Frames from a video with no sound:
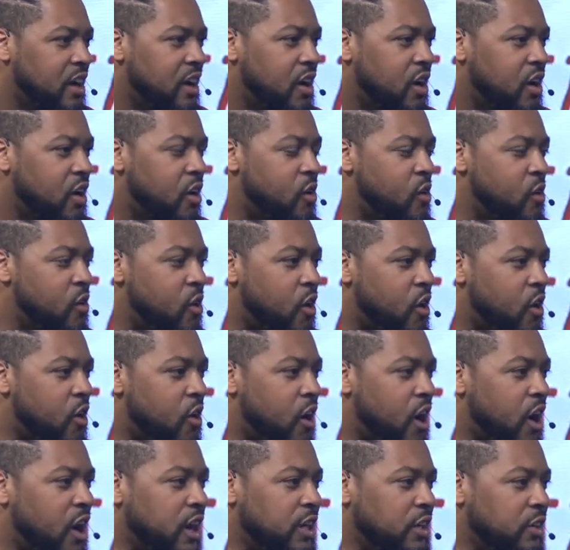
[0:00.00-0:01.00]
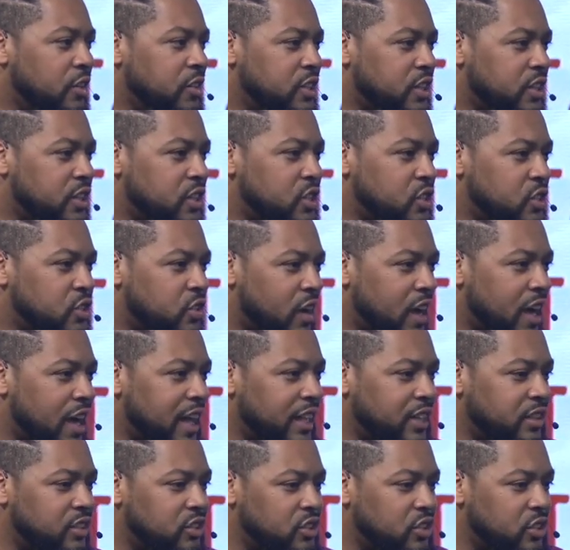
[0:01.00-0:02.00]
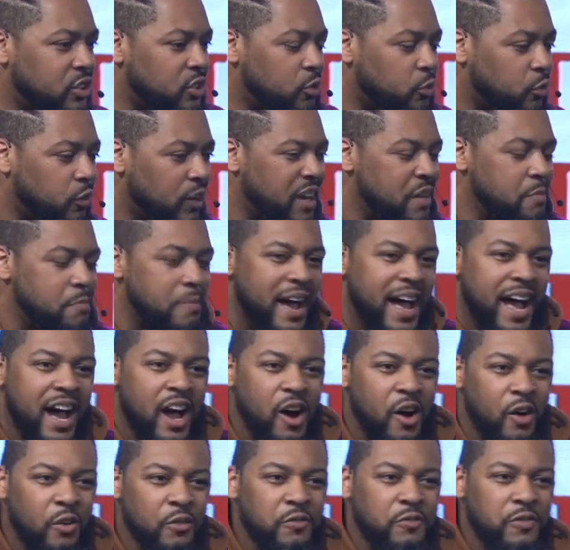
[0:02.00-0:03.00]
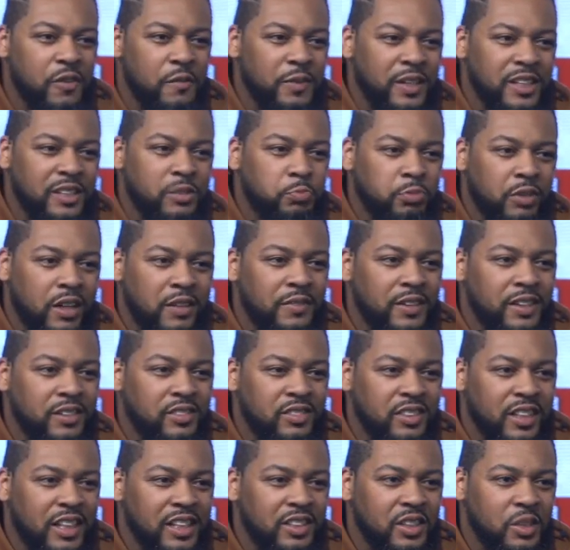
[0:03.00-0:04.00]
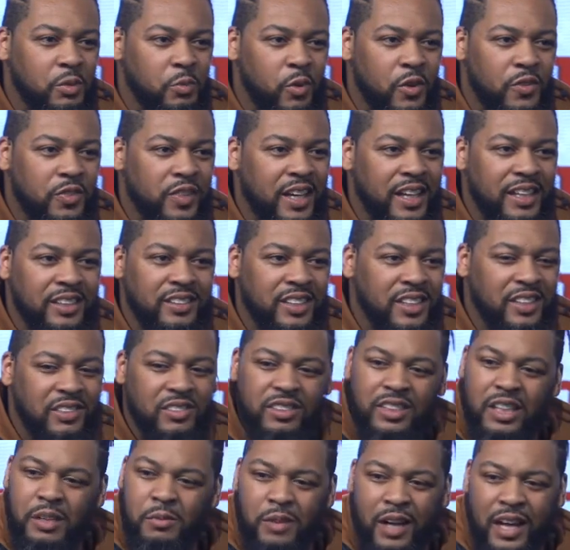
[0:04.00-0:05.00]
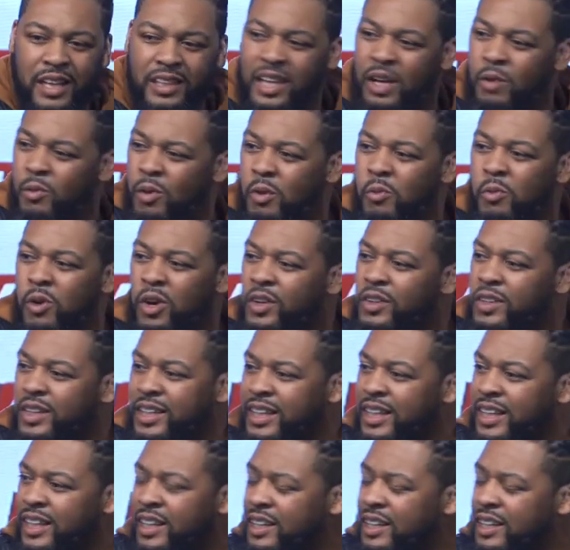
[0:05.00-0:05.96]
or, or are you just trying to rebound from this previous season where things didn't seem like they were working?